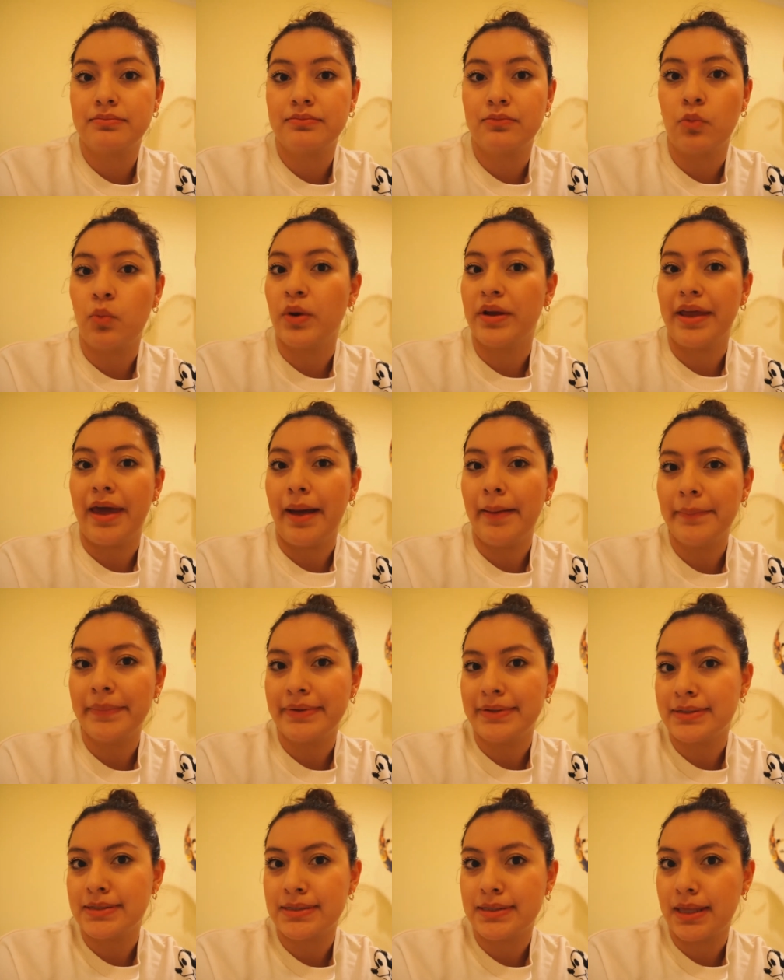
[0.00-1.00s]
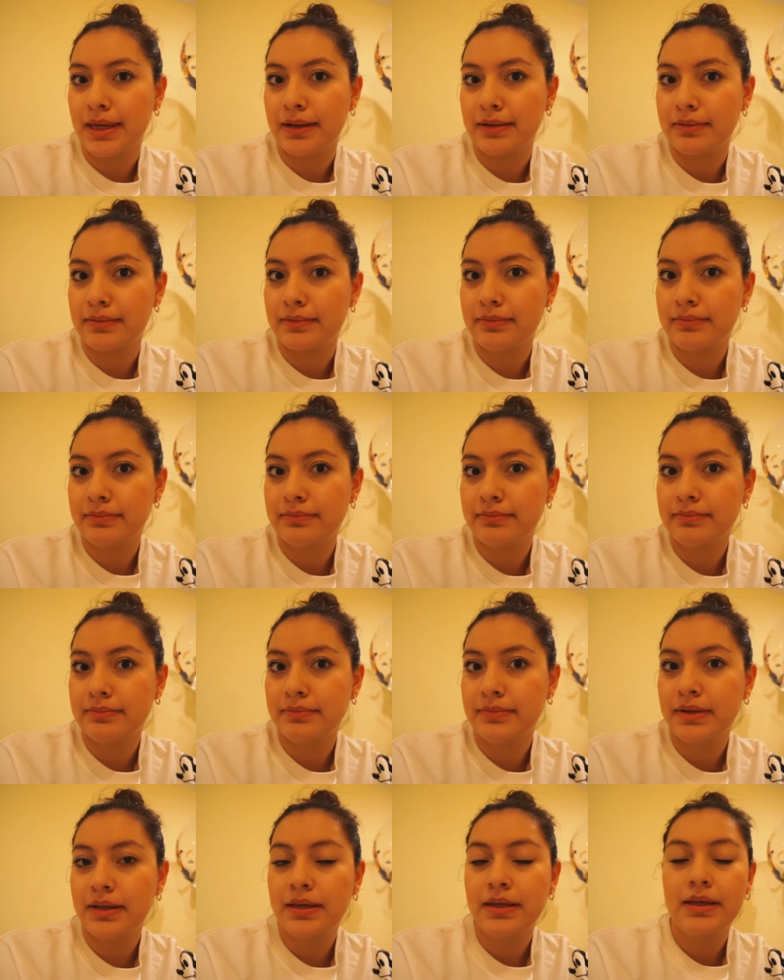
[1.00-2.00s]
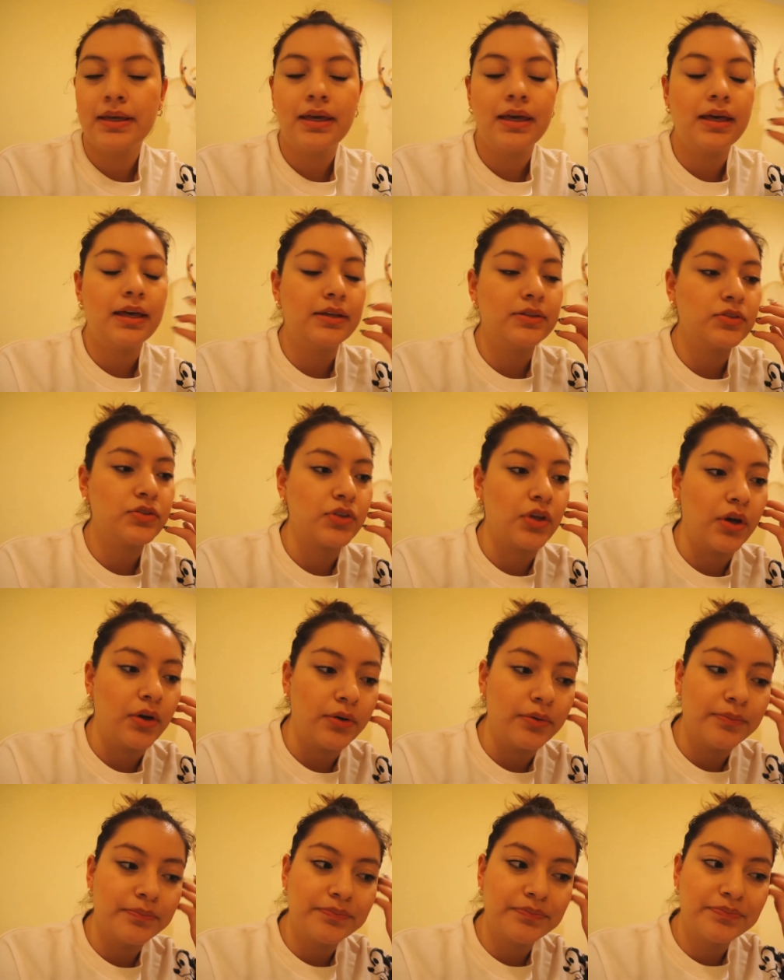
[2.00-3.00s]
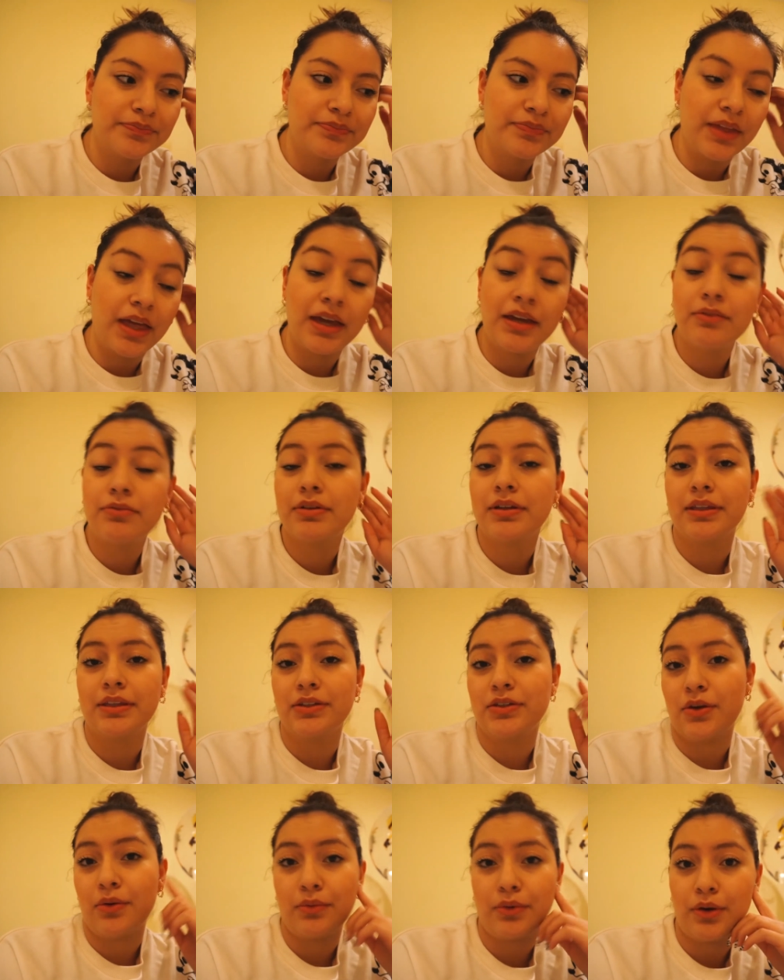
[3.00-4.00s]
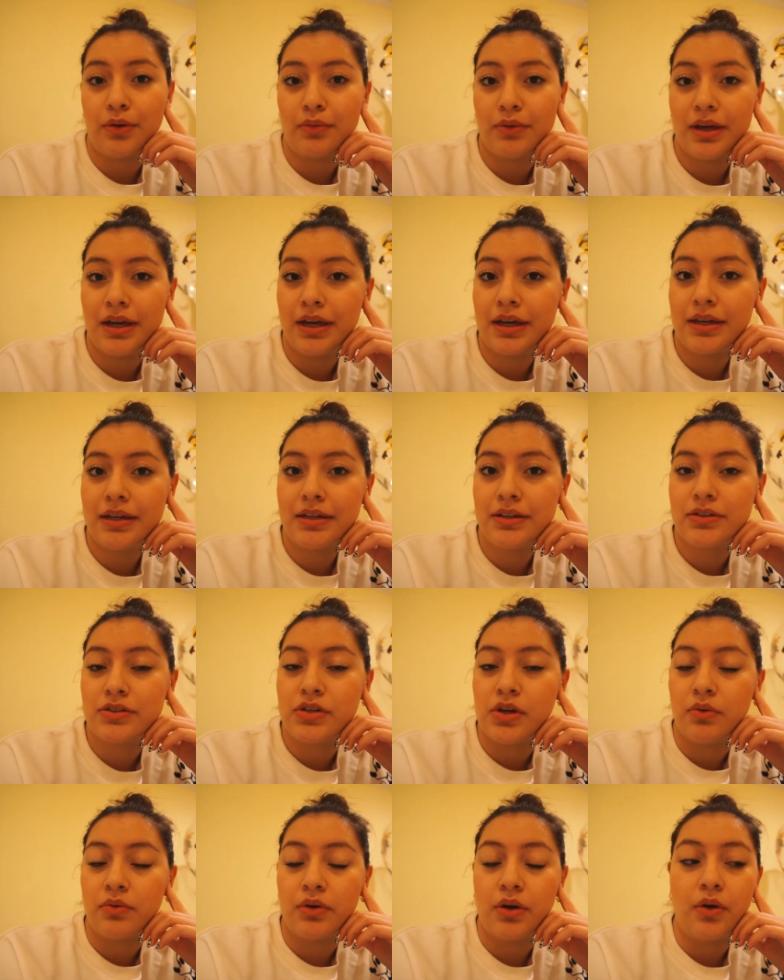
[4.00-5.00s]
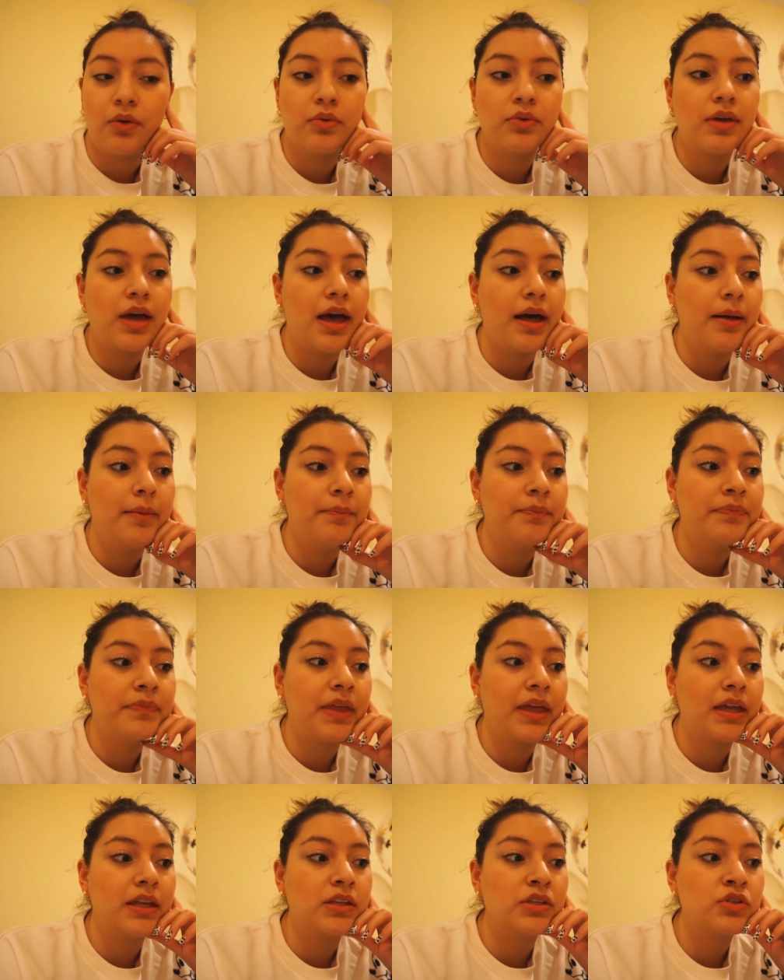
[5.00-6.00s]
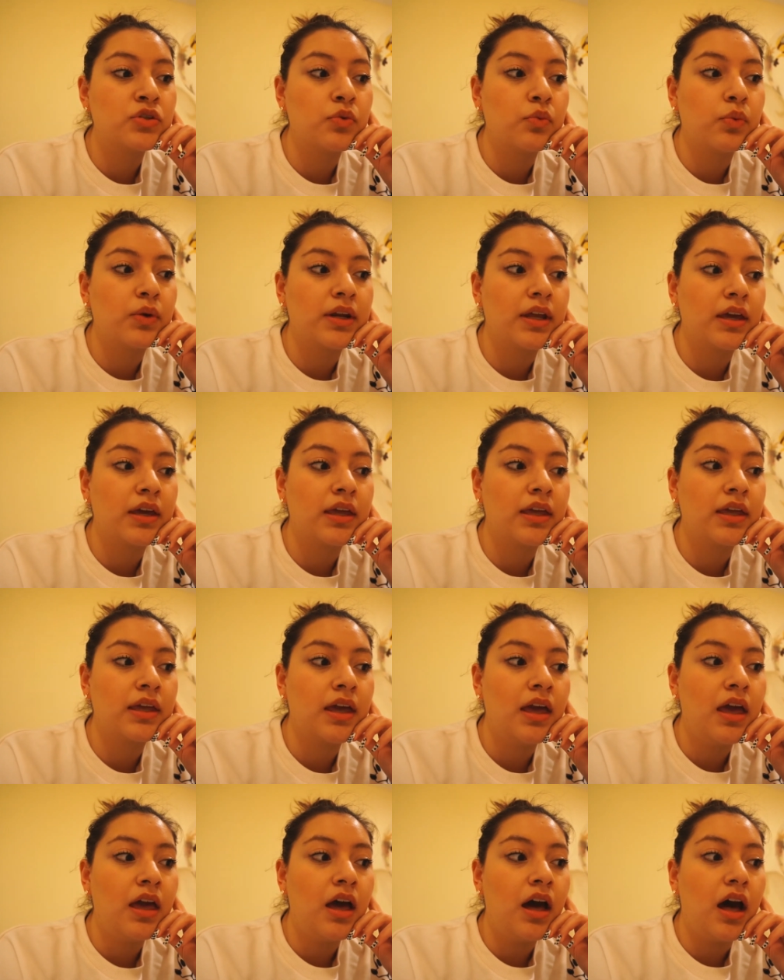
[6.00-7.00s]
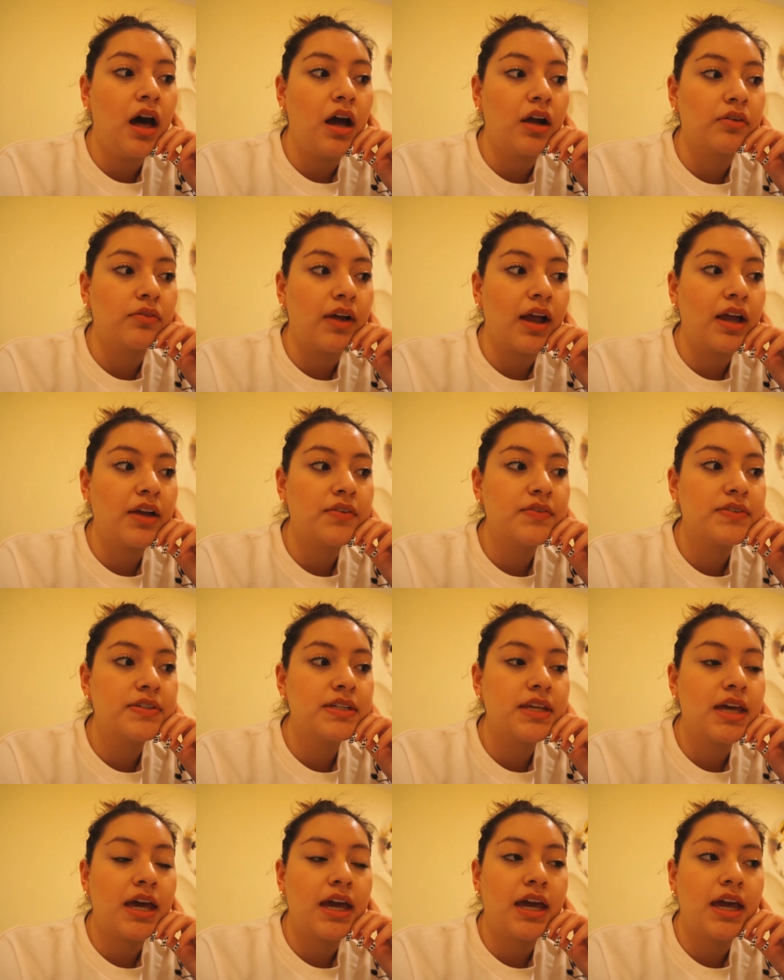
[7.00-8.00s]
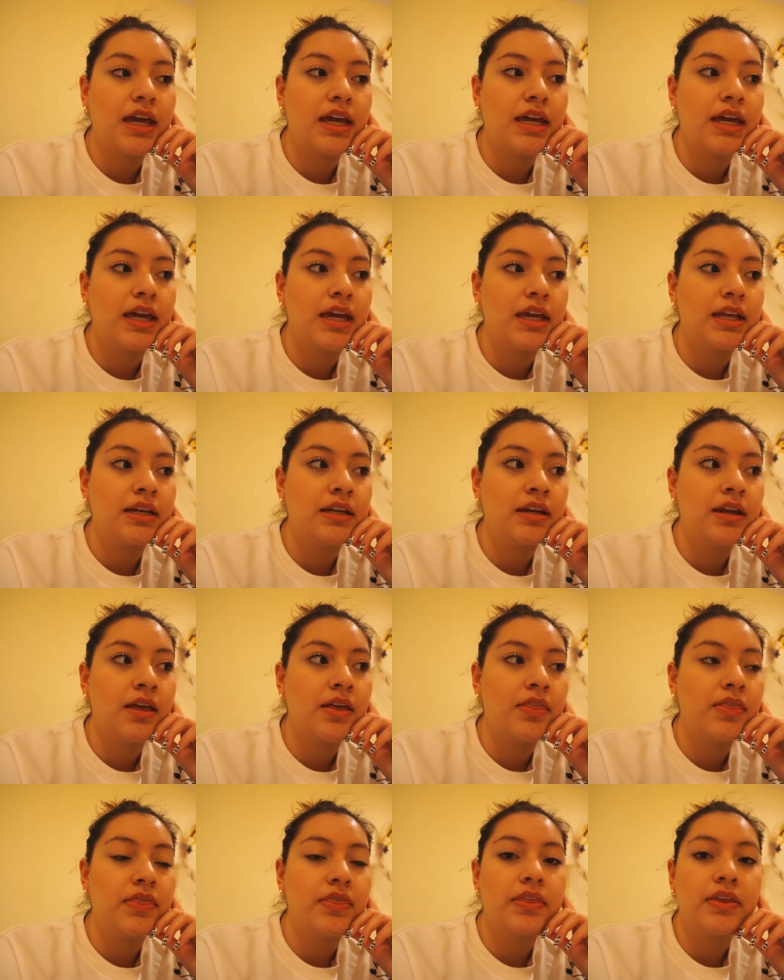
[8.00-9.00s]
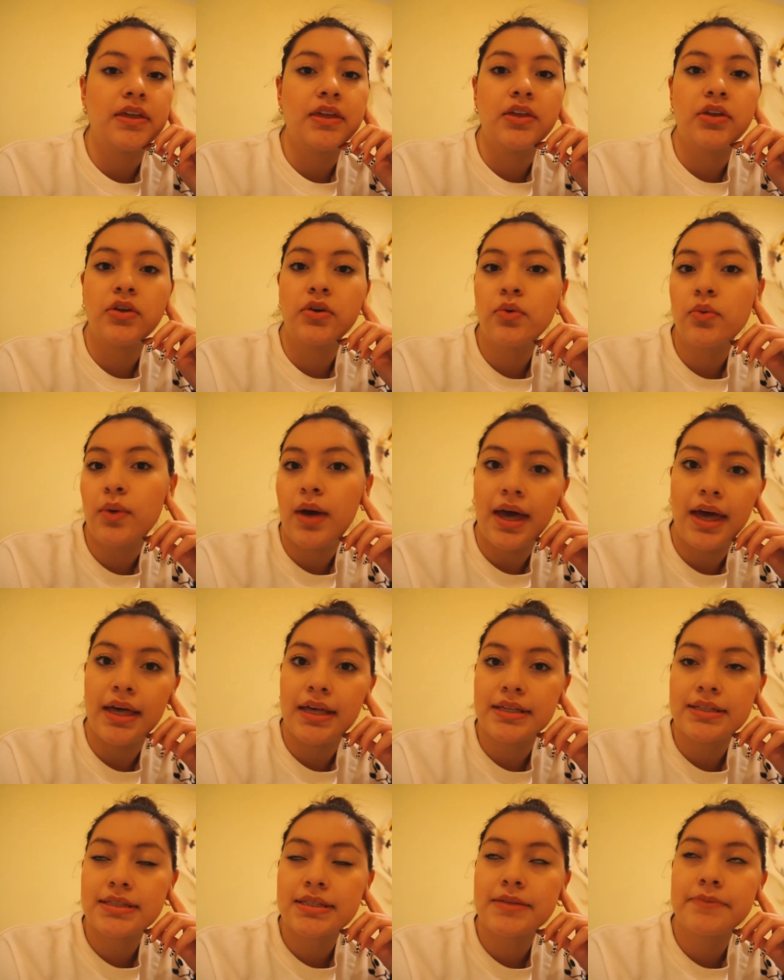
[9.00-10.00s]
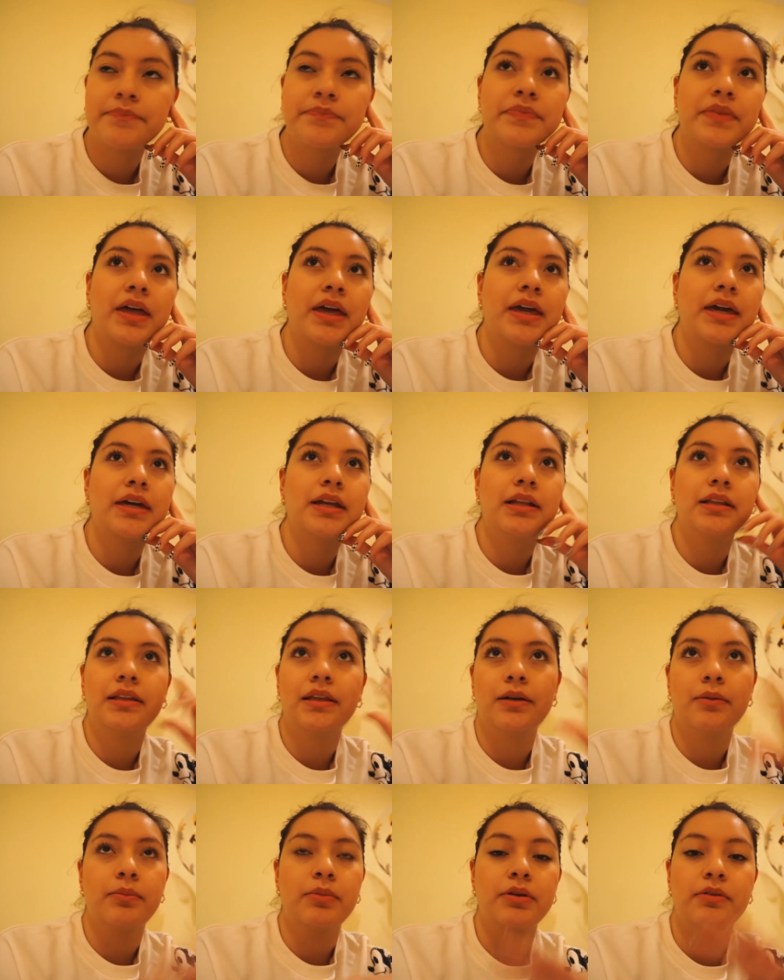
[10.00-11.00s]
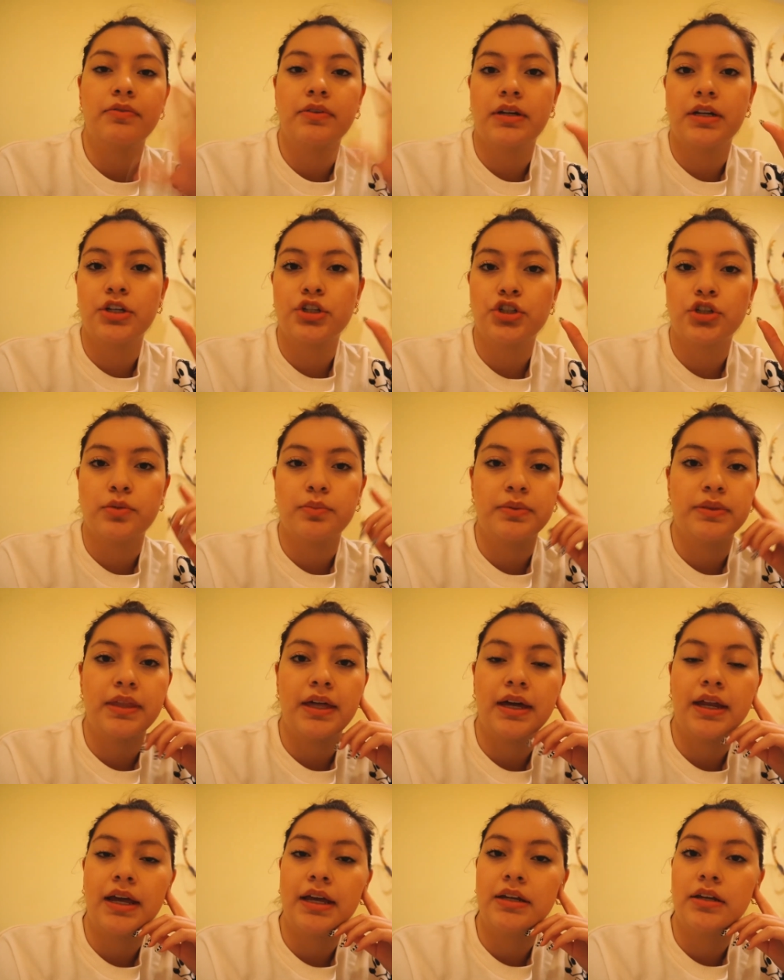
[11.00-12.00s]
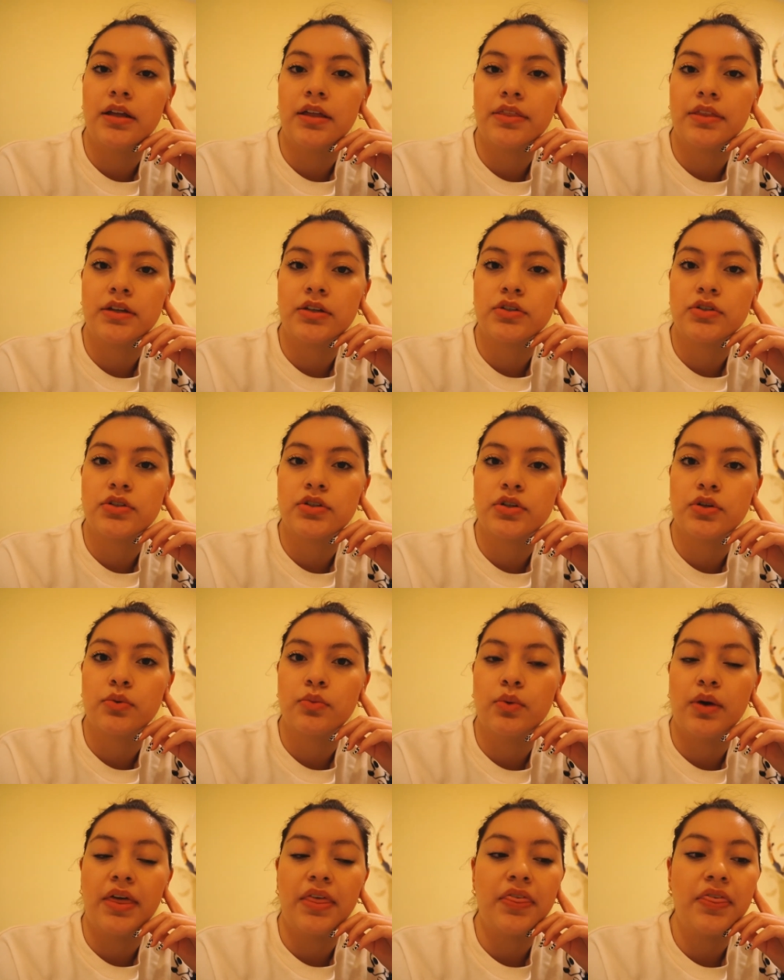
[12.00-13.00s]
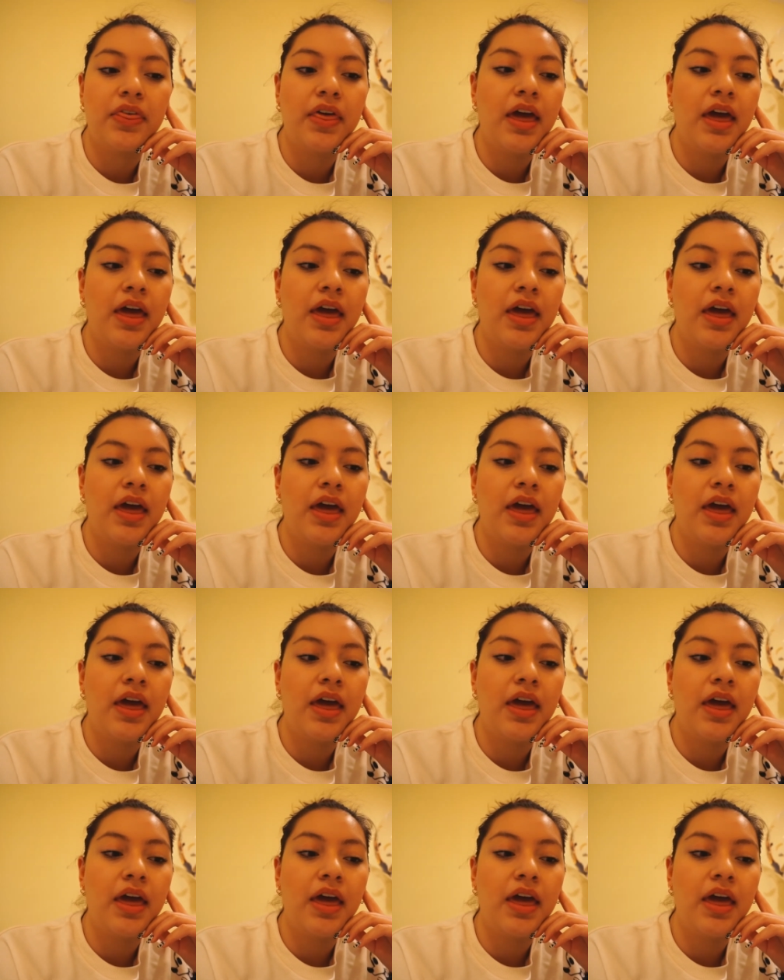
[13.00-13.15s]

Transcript: what happens there? So, I really don't know. I don't know. Um, and when I arrived in the US, I had a little bit of an issue, but that had nothing to do with